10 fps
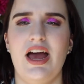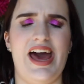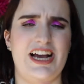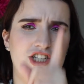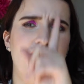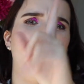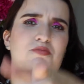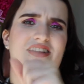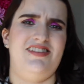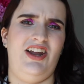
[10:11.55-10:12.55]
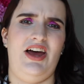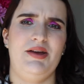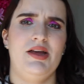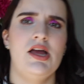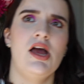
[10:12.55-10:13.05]
Actually, no, that's a lie.
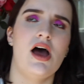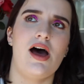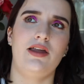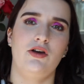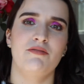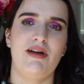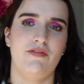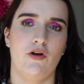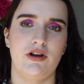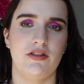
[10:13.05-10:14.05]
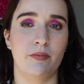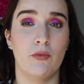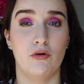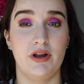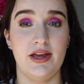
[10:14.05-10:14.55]
I look at my phone in the
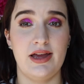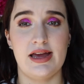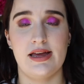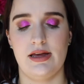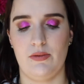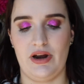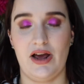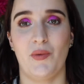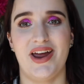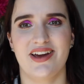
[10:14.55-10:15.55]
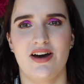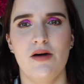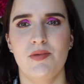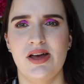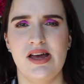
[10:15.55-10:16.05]
morning when I wake
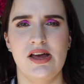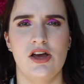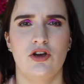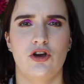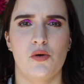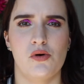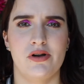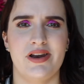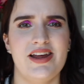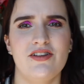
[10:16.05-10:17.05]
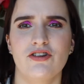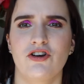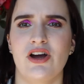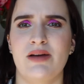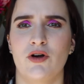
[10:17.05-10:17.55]
up, go on
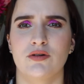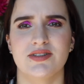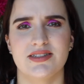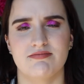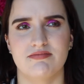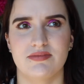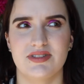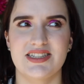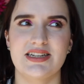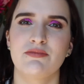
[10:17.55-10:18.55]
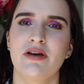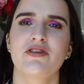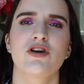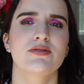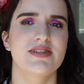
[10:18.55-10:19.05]
Instagram, sometimes I
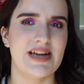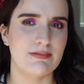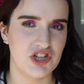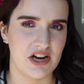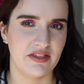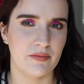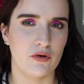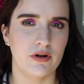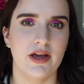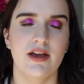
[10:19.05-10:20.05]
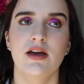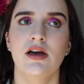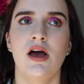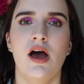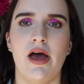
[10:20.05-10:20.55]
go on Snapchat in the morning.
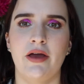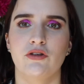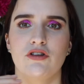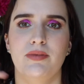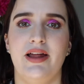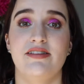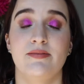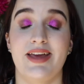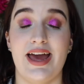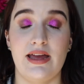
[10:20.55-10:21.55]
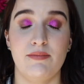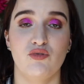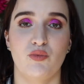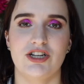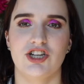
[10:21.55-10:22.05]
I also play some
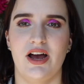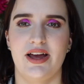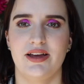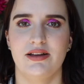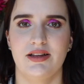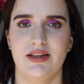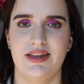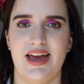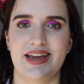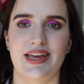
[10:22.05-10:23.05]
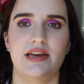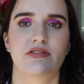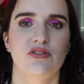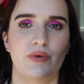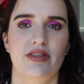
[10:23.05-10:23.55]
games which I get
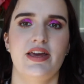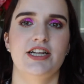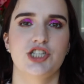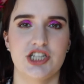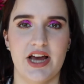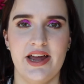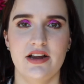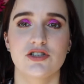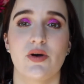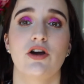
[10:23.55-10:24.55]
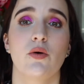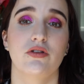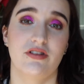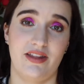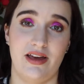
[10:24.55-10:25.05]
gifts with each day, so I go
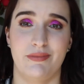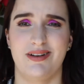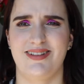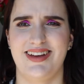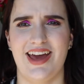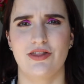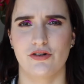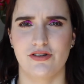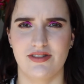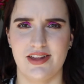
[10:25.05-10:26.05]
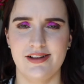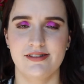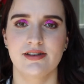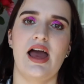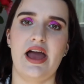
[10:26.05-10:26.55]
onto them and get those
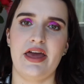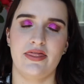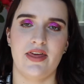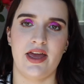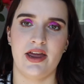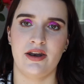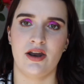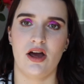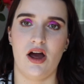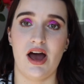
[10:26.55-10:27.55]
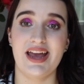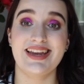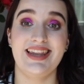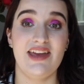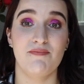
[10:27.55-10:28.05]
things. And then I
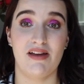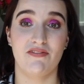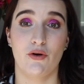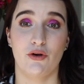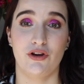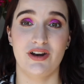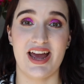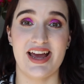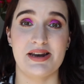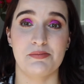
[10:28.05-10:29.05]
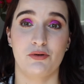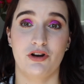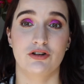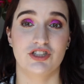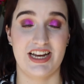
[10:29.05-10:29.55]
can leave my phone and put it
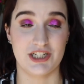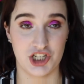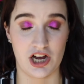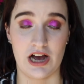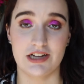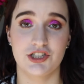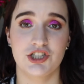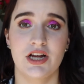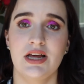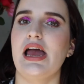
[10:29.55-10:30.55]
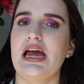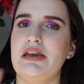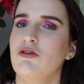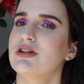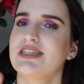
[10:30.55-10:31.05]
on to get charged
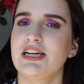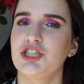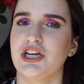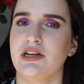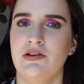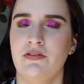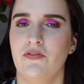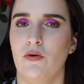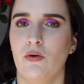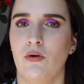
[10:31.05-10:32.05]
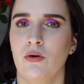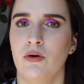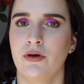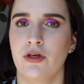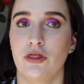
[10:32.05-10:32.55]
and not touch it for
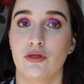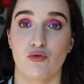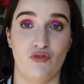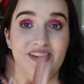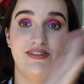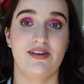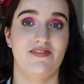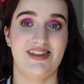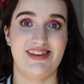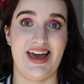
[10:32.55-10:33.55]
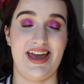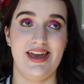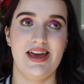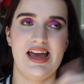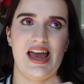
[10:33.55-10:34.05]
the rest of the
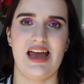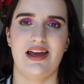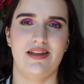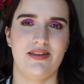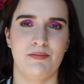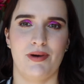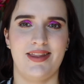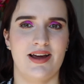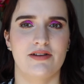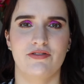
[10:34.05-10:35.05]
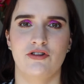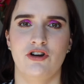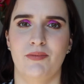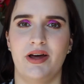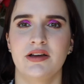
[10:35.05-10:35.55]
day. And then by the afternoon
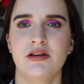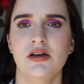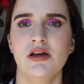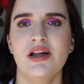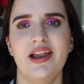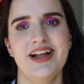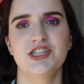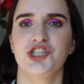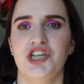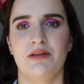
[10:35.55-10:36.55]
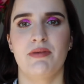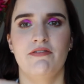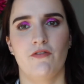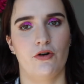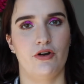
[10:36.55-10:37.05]
I'm like, let's check my
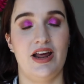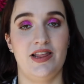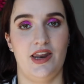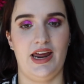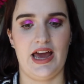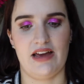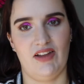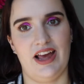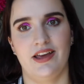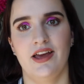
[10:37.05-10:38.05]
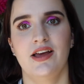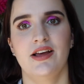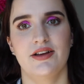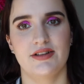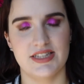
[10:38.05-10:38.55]
phone, and then I have like
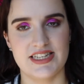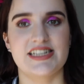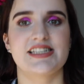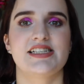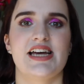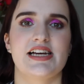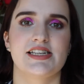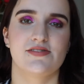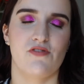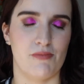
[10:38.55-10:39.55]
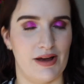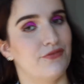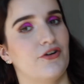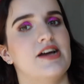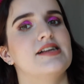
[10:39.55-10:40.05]
6 texts from my
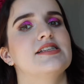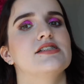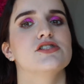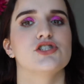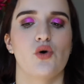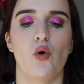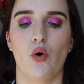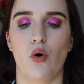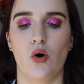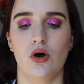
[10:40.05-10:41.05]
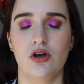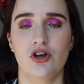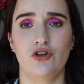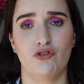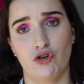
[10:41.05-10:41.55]
friends or
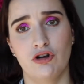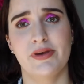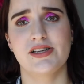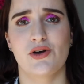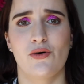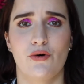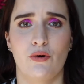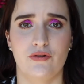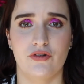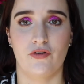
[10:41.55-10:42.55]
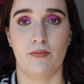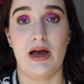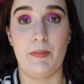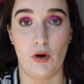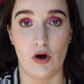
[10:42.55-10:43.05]
2 missed calls from
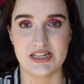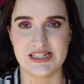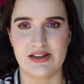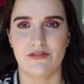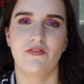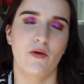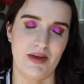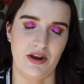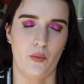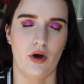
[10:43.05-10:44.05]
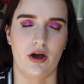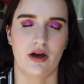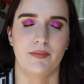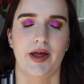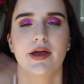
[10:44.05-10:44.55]
my boss for me to work,
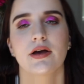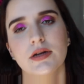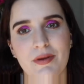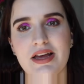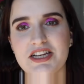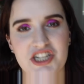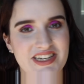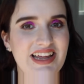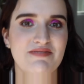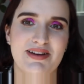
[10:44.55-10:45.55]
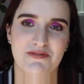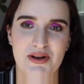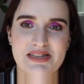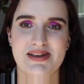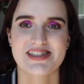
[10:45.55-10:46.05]
and I'm like, she didn't leave me a
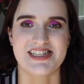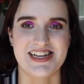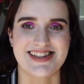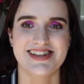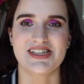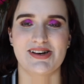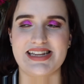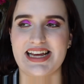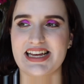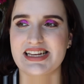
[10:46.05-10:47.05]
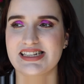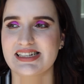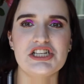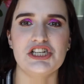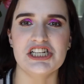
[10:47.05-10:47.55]
voice message either, so I was like,
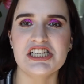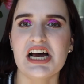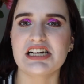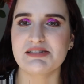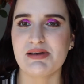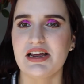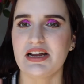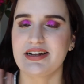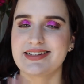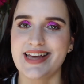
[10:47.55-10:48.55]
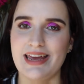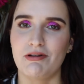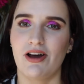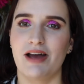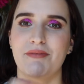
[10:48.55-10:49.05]
you didn't ask me to keep an
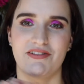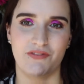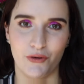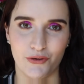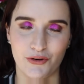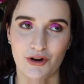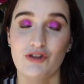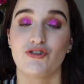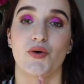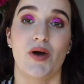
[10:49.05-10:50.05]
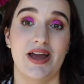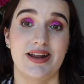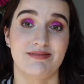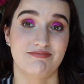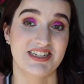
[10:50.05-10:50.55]
eye on my phone, so I
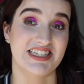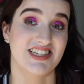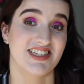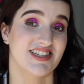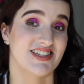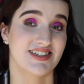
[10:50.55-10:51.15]
didn't.